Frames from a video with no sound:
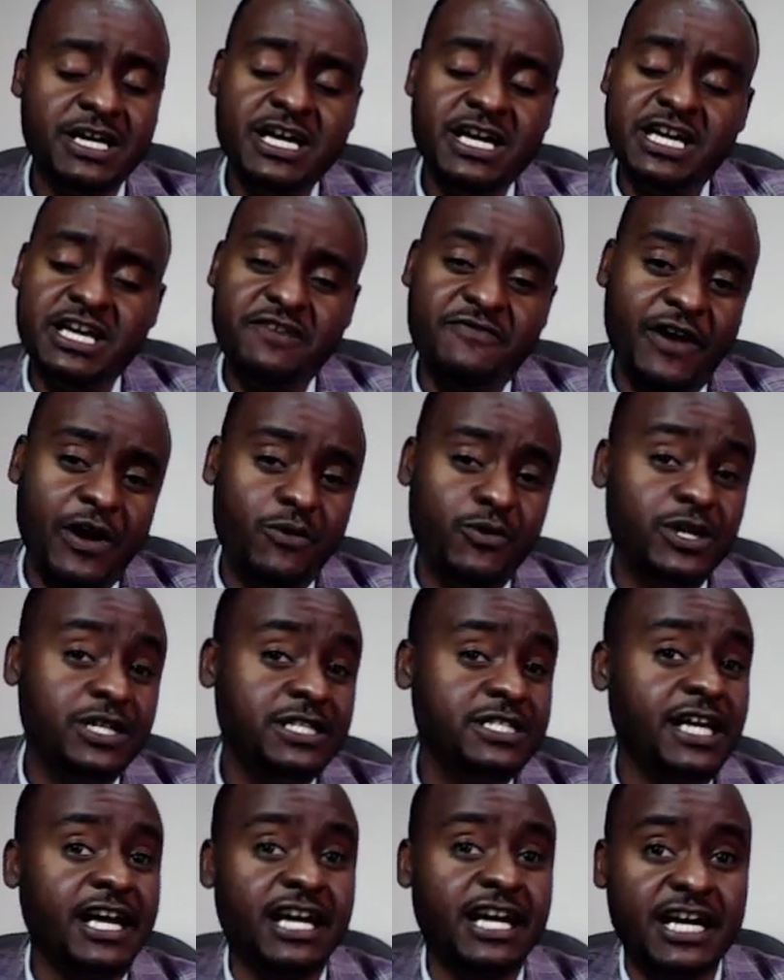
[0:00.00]
If I want,
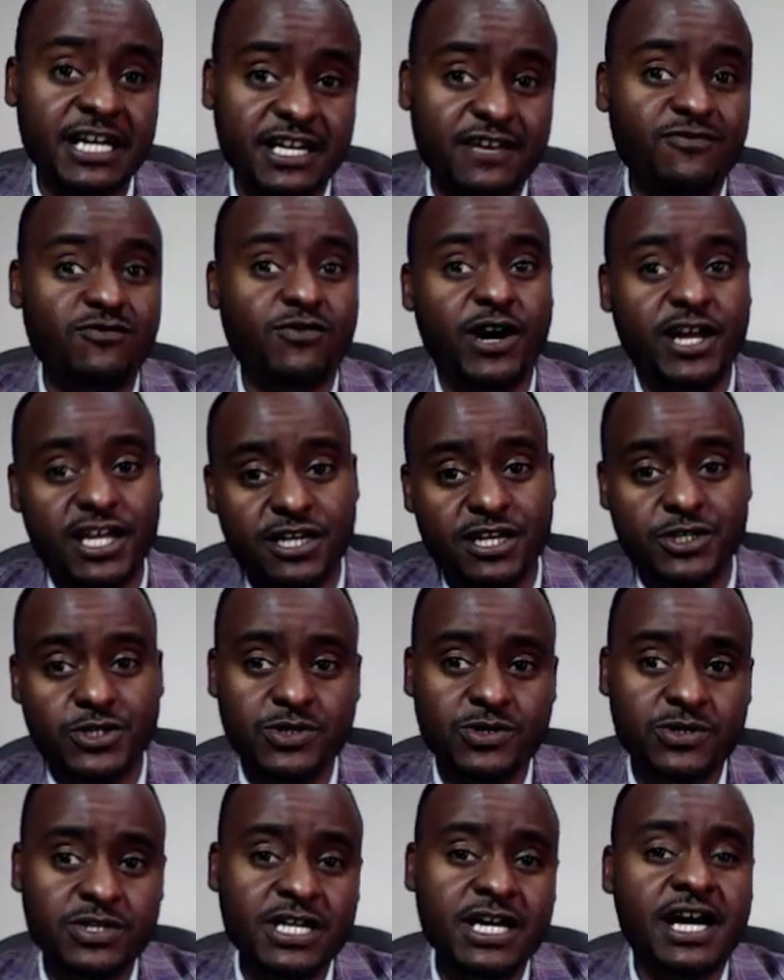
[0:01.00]
I can give 1 and
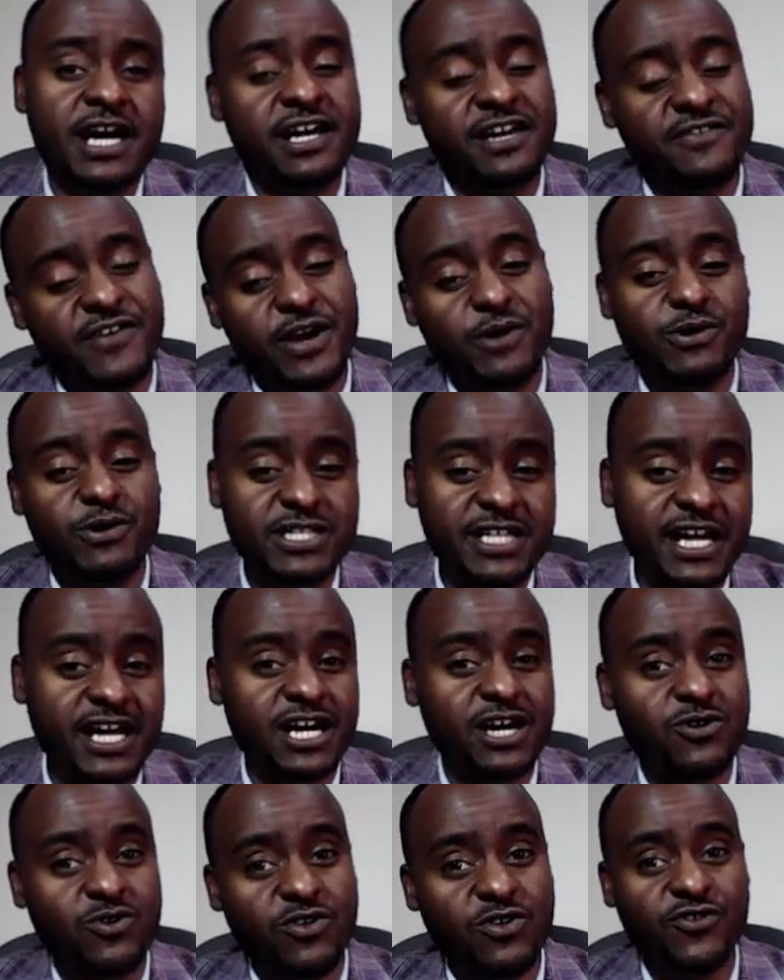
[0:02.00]
2. If I want, I
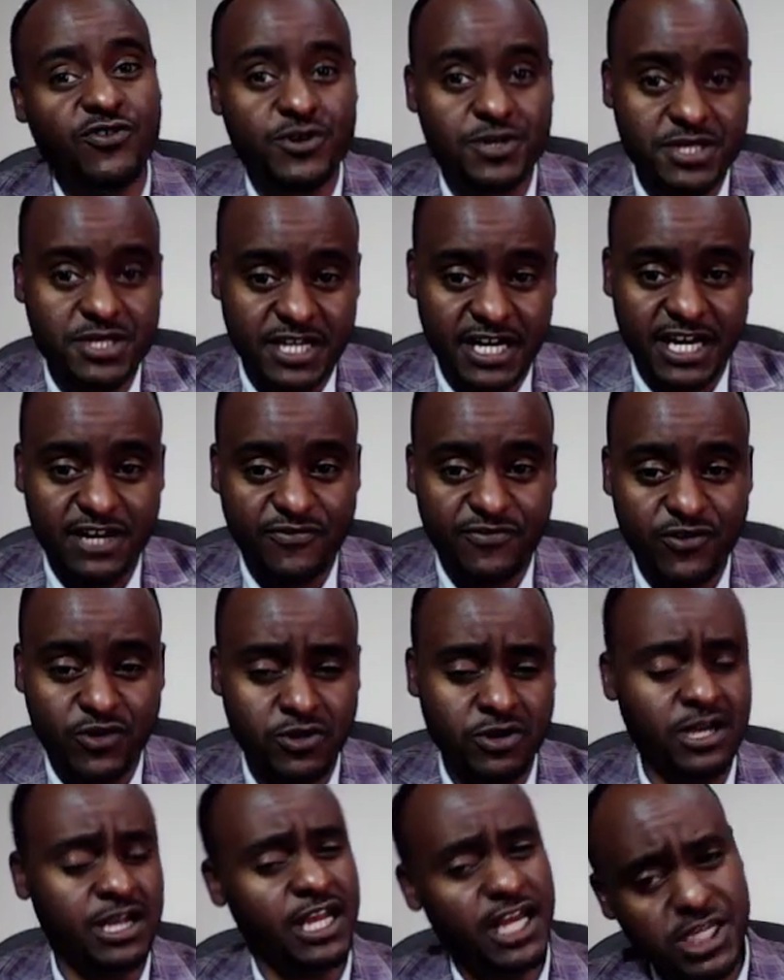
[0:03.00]
can go for 3 and
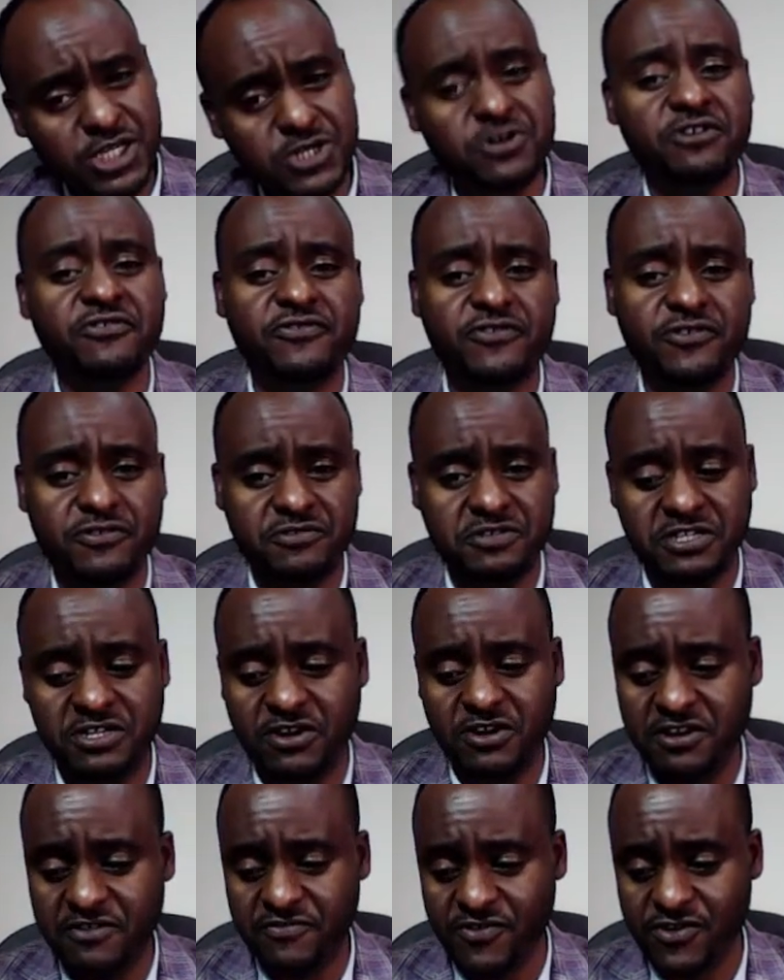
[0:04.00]
4. Let's go for 3
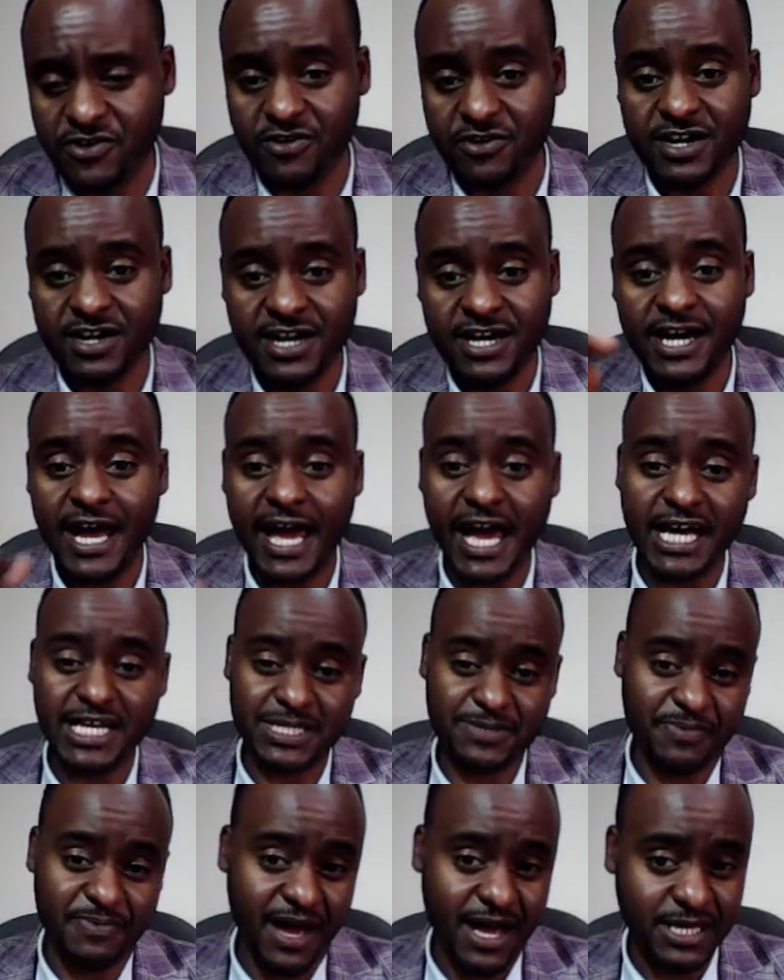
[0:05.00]
and 4.
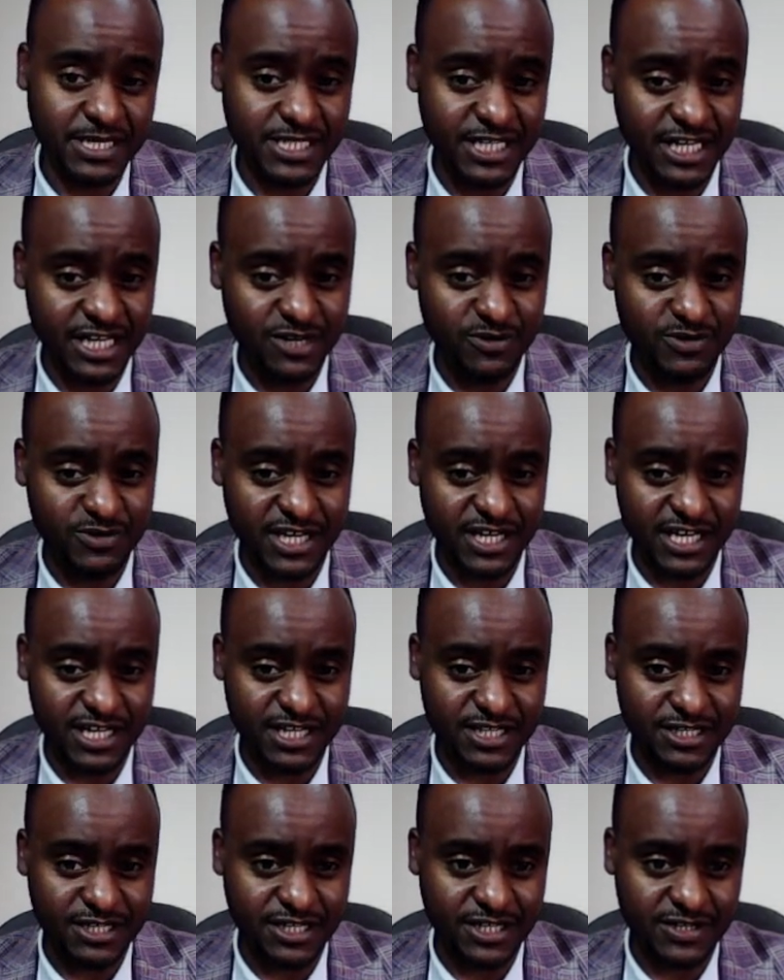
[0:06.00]
Experiencing new thing is
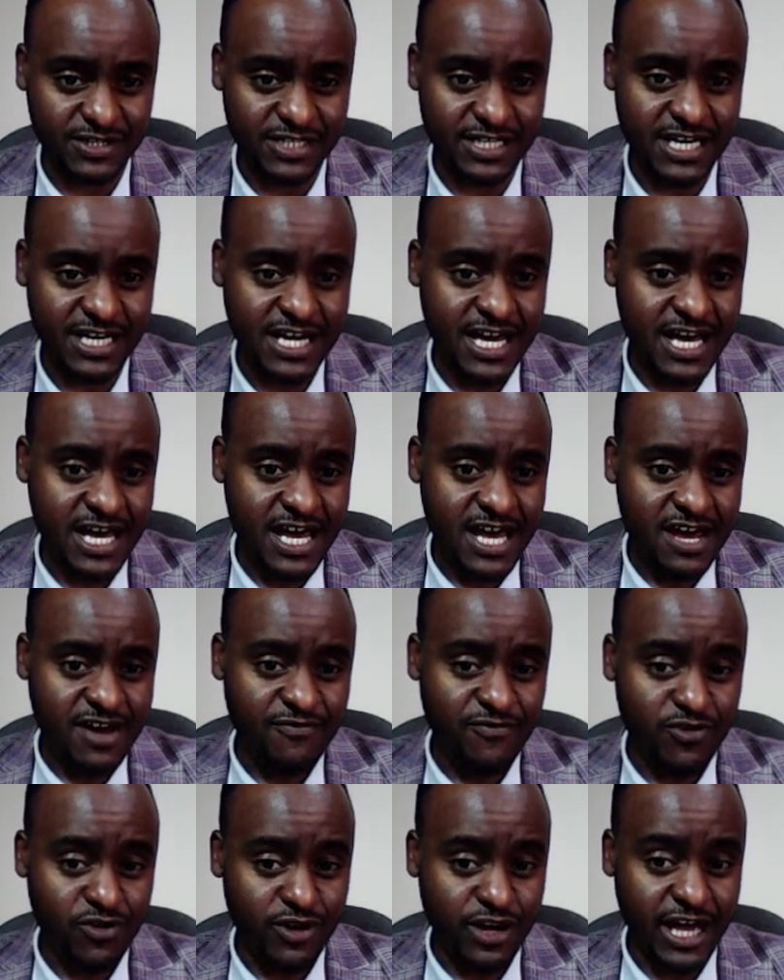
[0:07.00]
good.
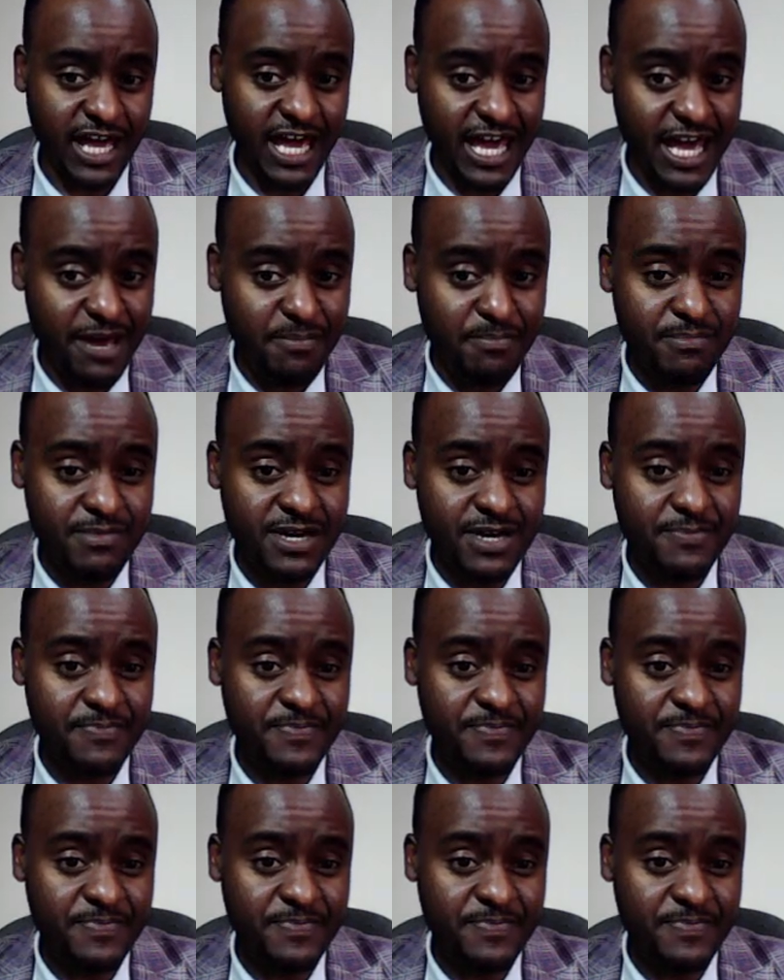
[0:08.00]
For m,